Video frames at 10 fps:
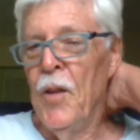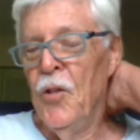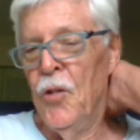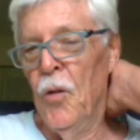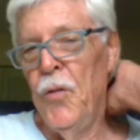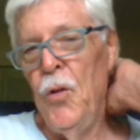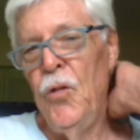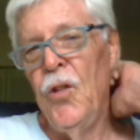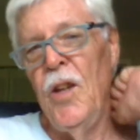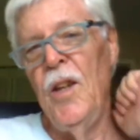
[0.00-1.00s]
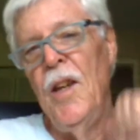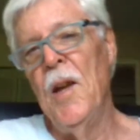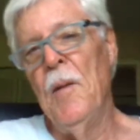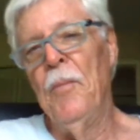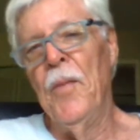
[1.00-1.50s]
So if you see
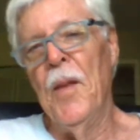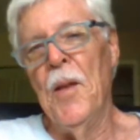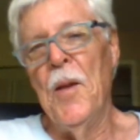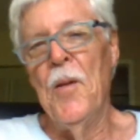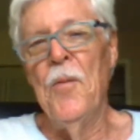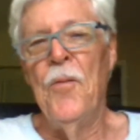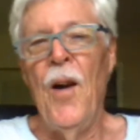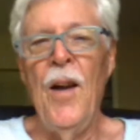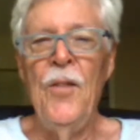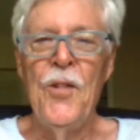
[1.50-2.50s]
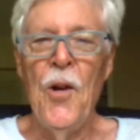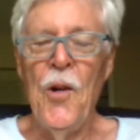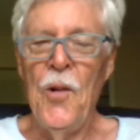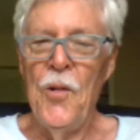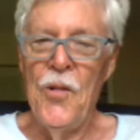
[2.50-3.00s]
5
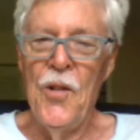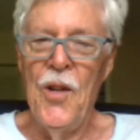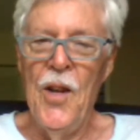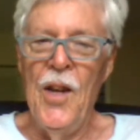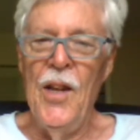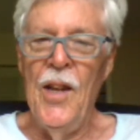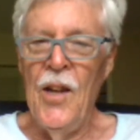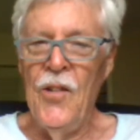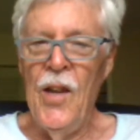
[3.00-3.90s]
stars, you got to